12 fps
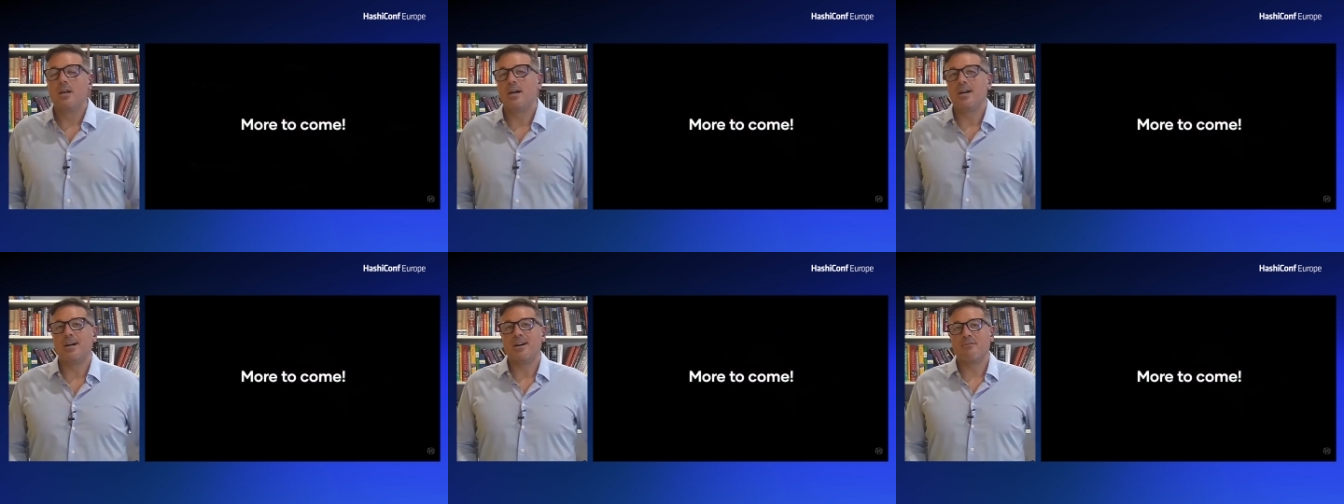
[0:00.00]

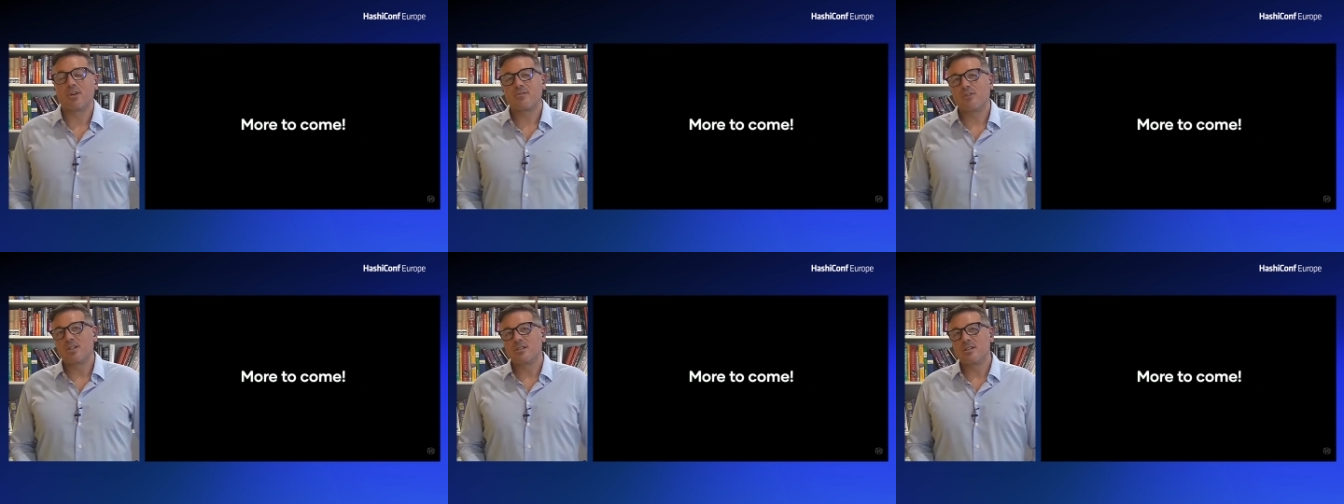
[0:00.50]
Uh, for,
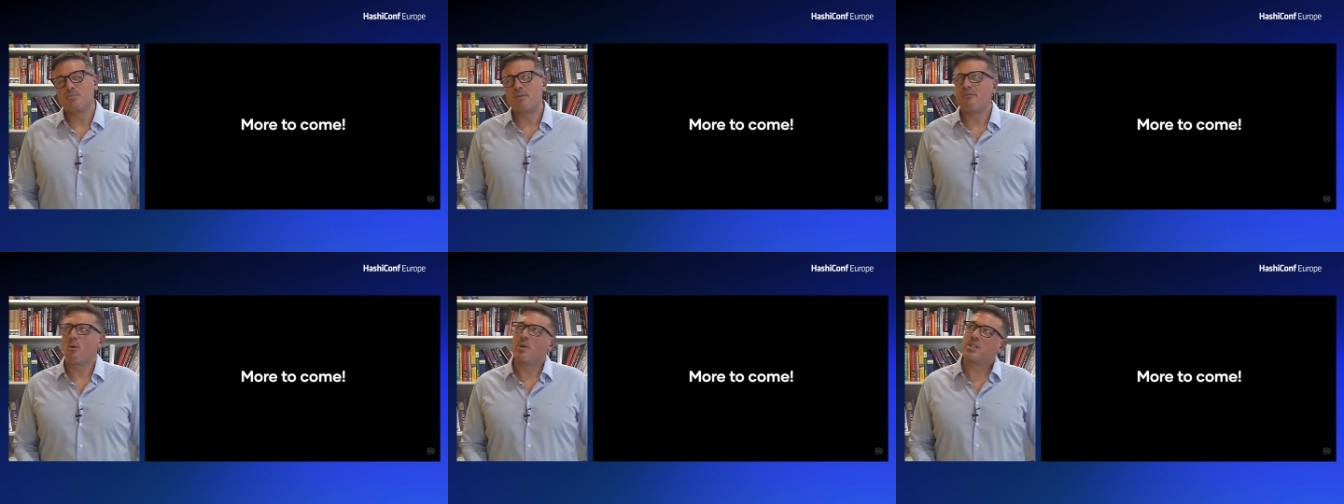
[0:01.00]
for instance,
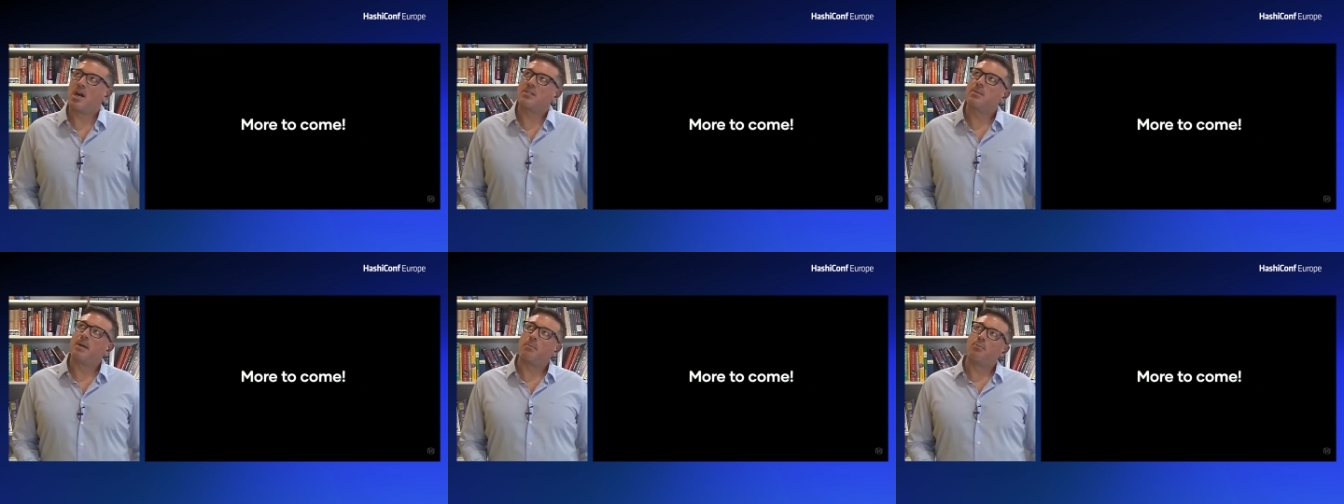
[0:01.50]
before we
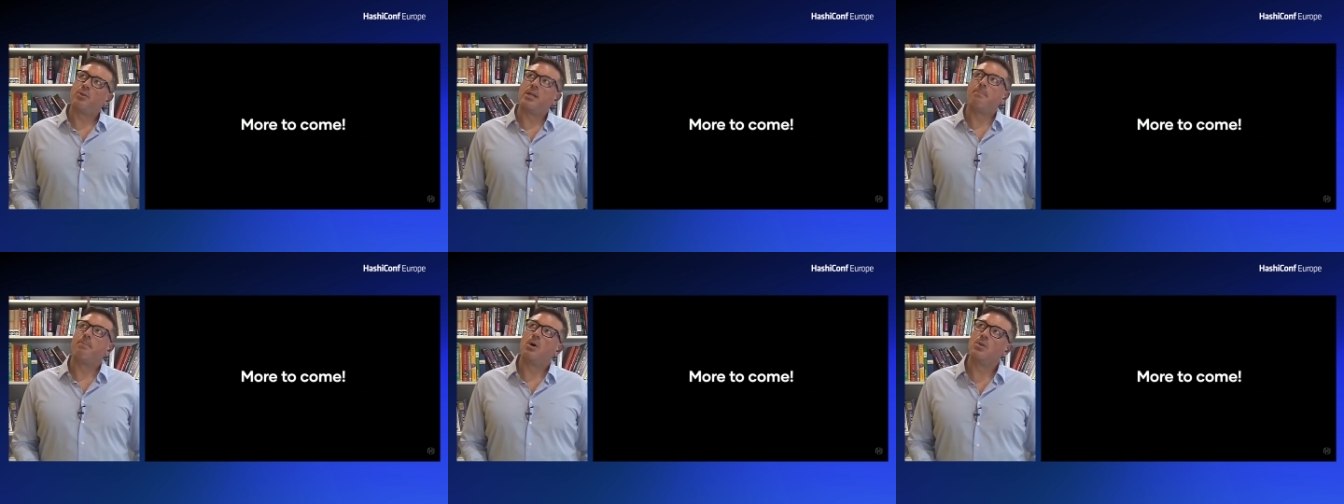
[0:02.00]
talked about pre
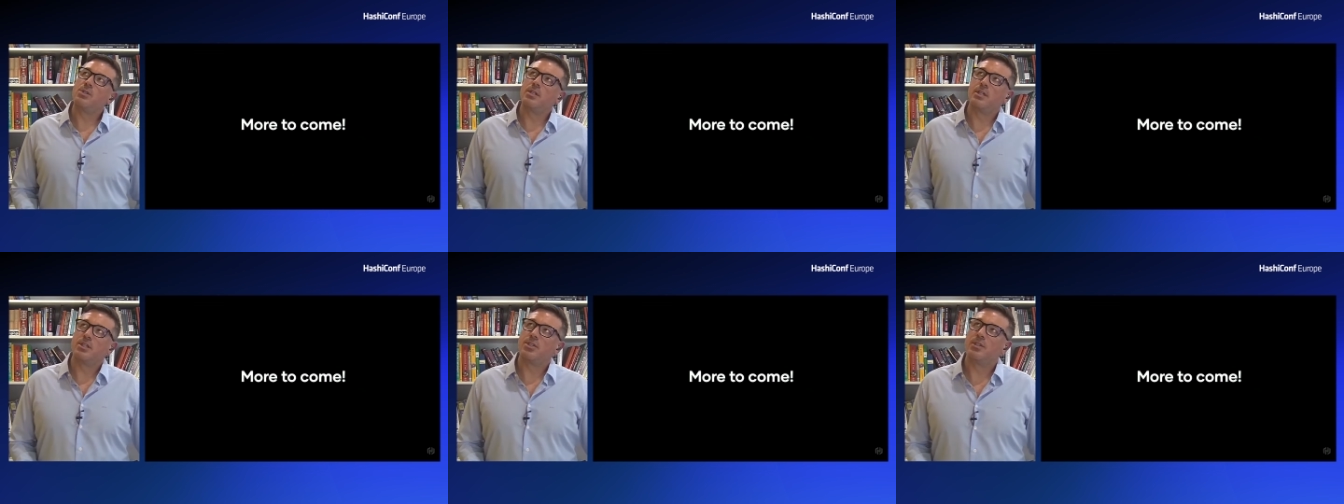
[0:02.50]
and post
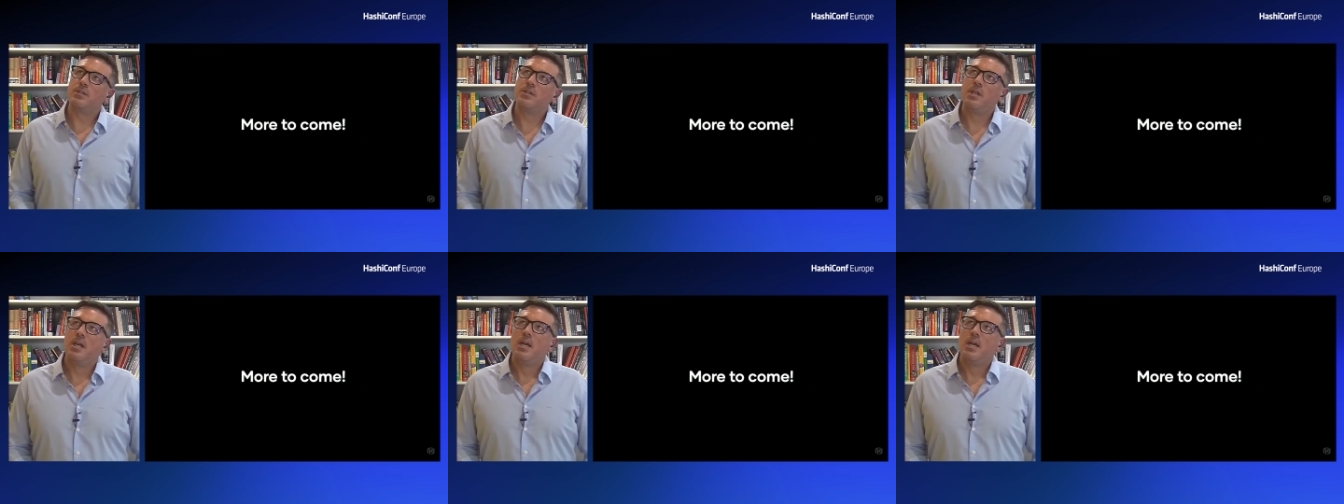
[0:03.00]
conditions,